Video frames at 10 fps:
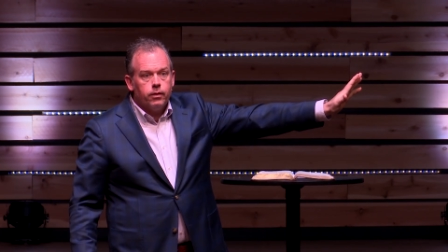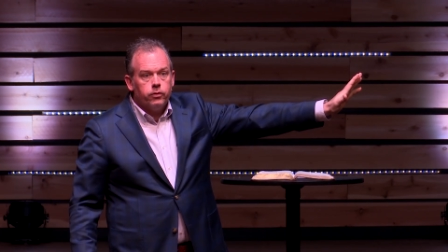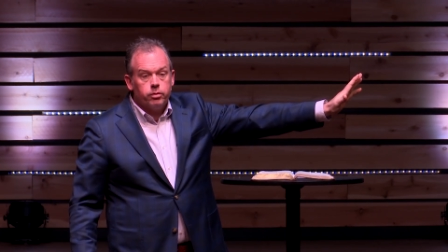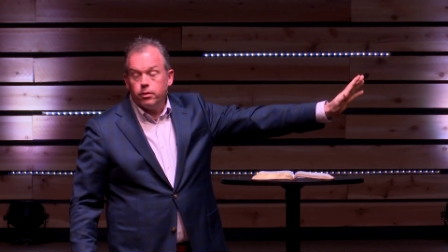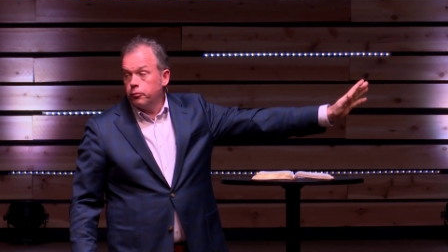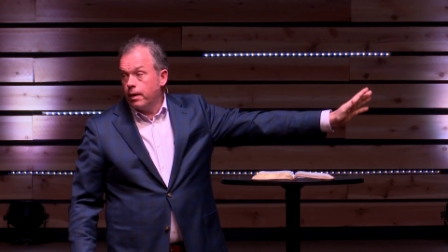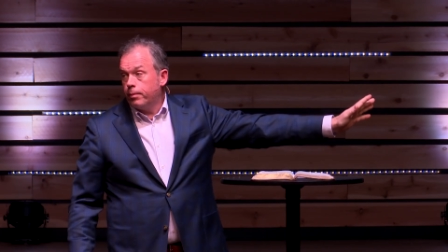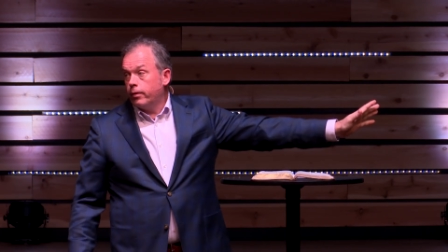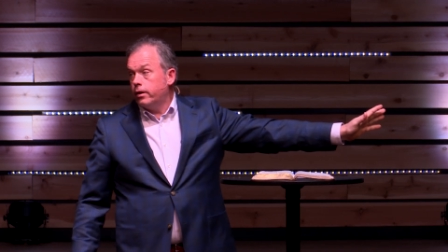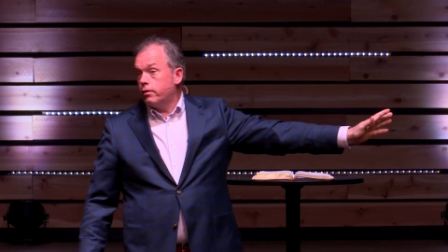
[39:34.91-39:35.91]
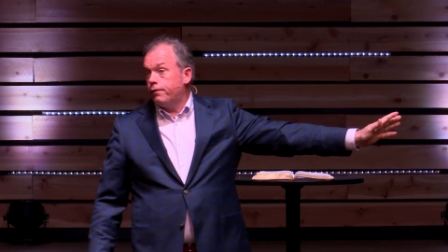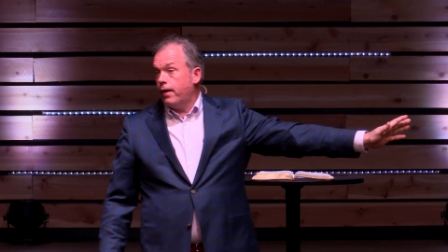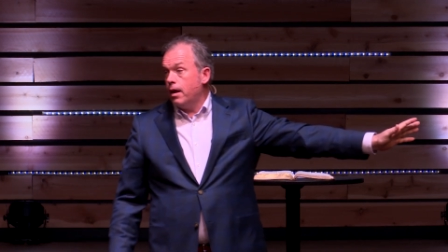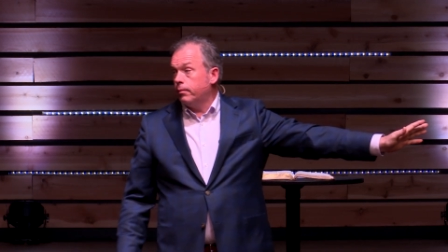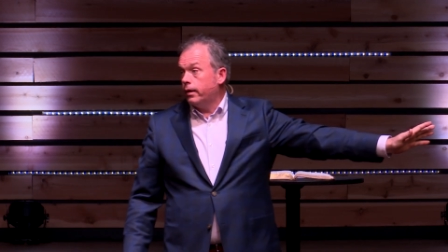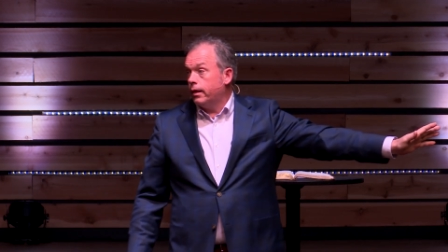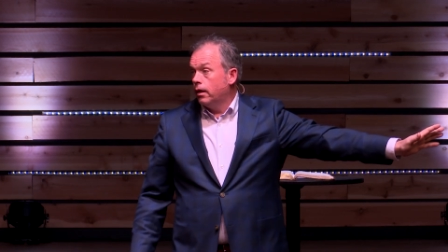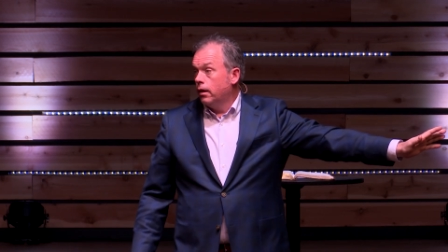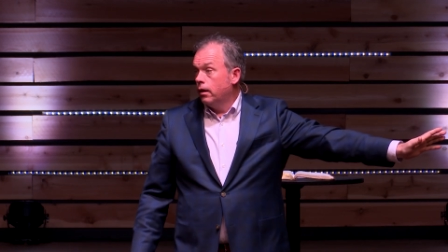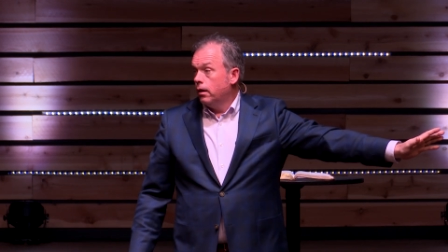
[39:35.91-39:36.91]
Some of those people are in your family.
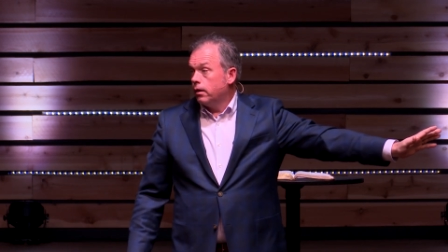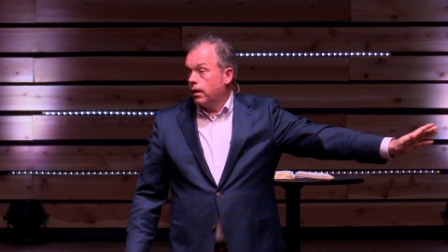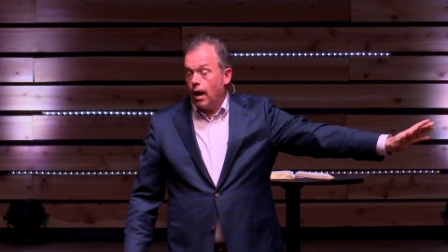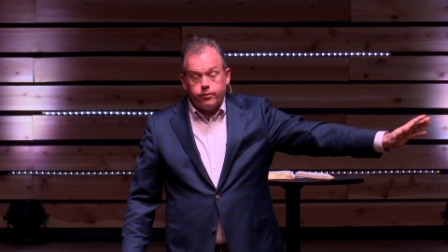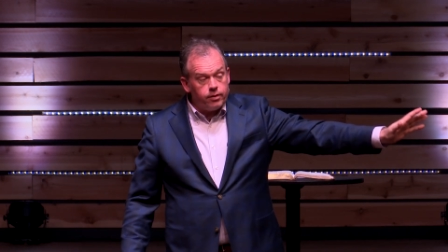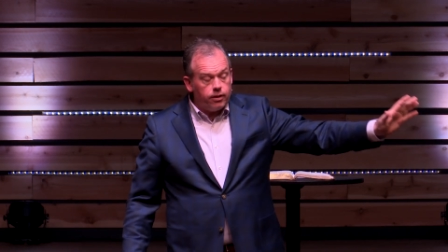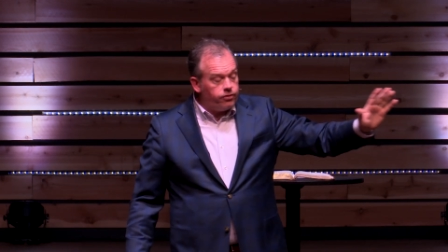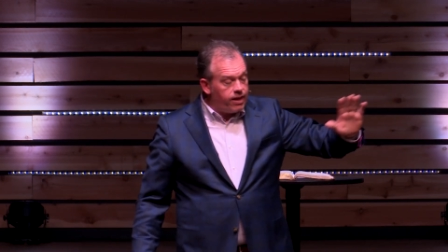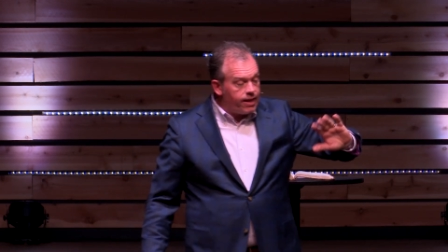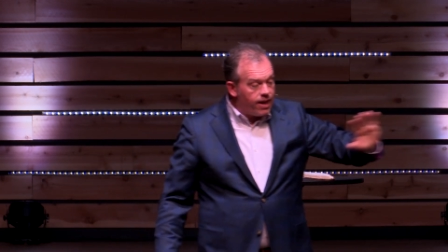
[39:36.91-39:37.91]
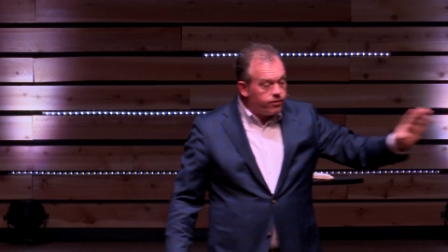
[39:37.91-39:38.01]
God's not saying